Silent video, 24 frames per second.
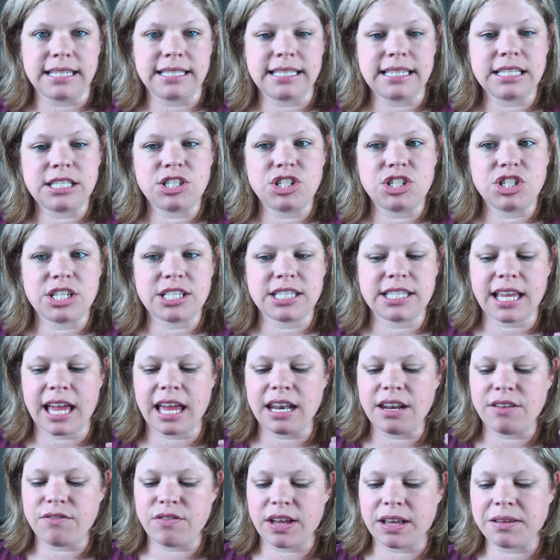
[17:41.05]
This is
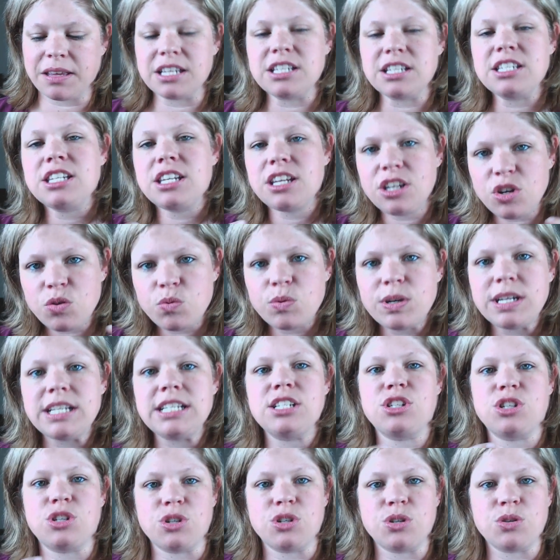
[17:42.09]
just kind of a
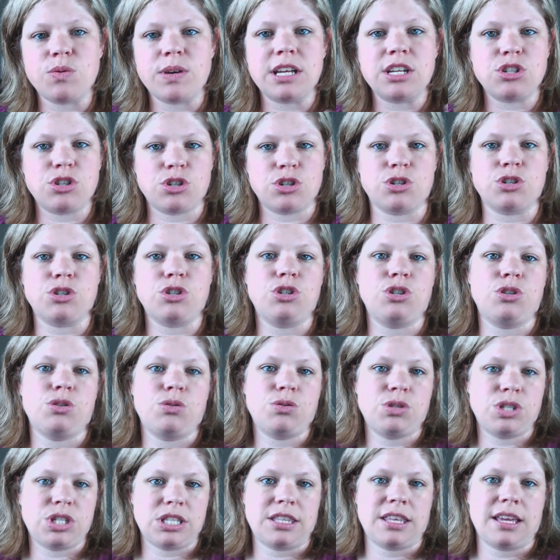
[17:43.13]
continuing to
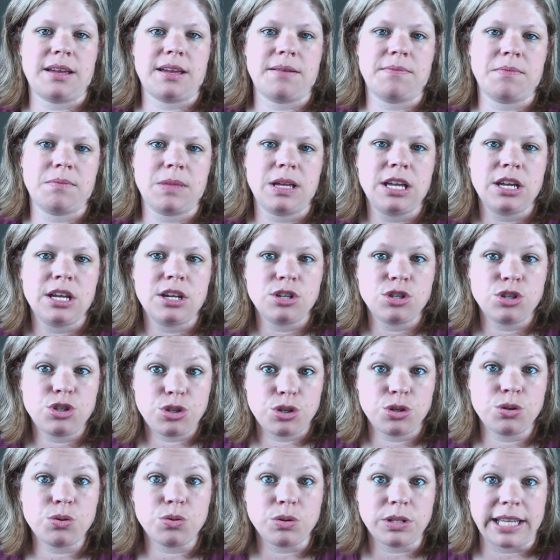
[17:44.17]
introduce them
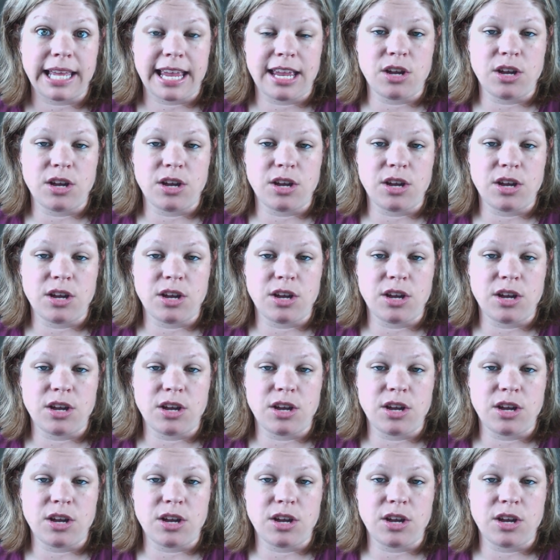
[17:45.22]
to